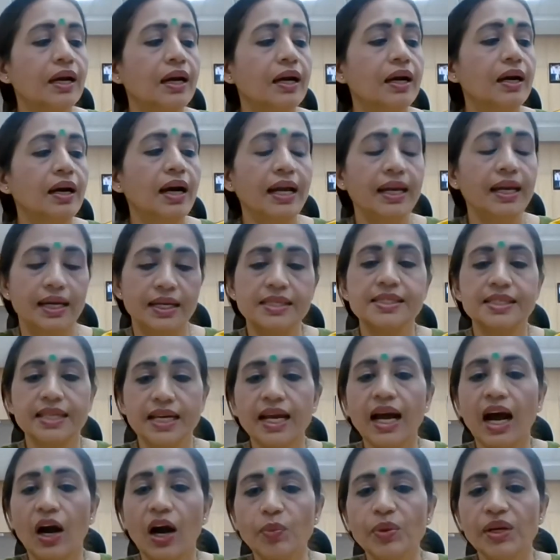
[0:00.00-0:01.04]
I can
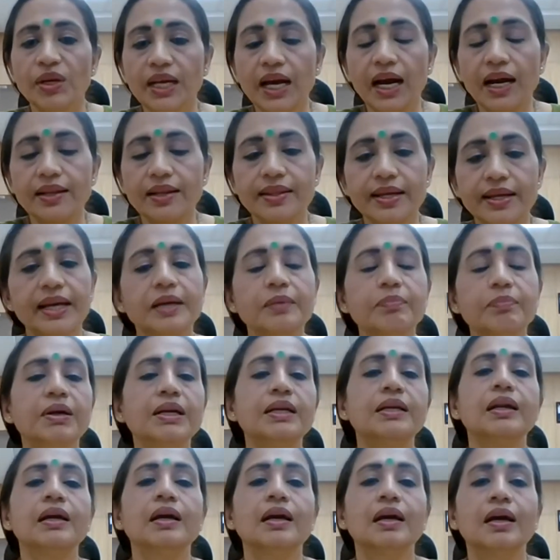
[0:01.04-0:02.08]
say how many are there,
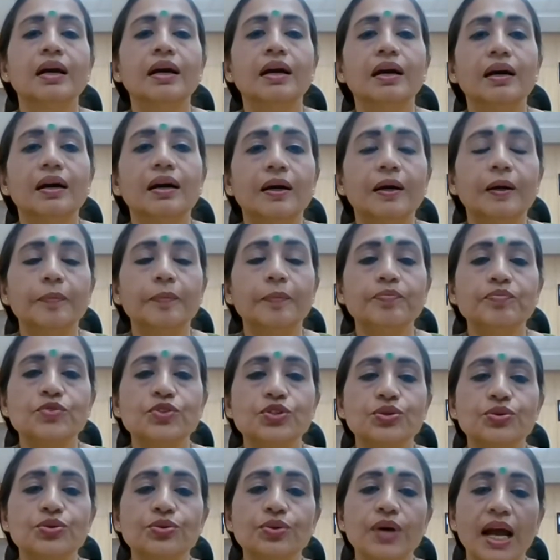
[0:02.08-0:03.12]
but
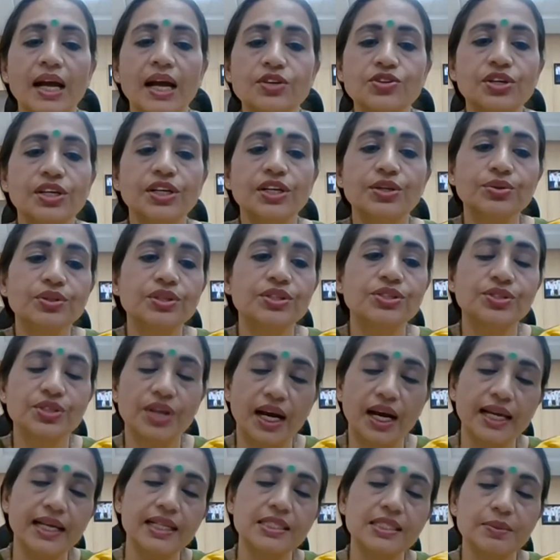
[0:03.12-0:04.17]
to actually do the
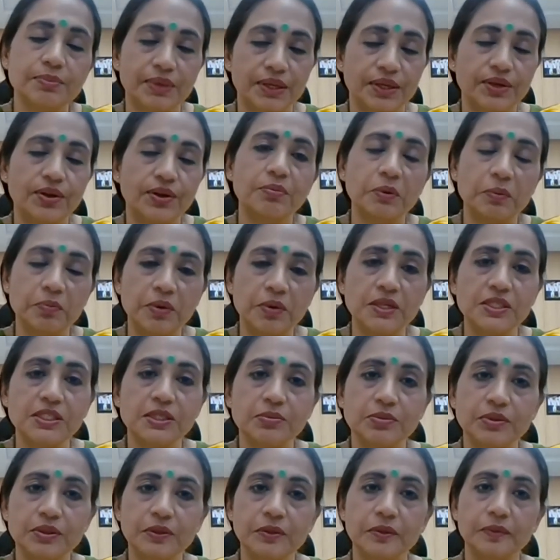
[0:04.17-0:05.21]
trials may not be
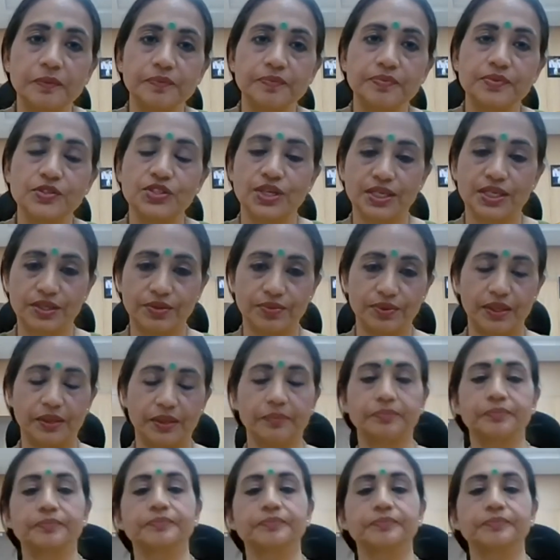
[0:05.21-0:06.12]
possible straight away.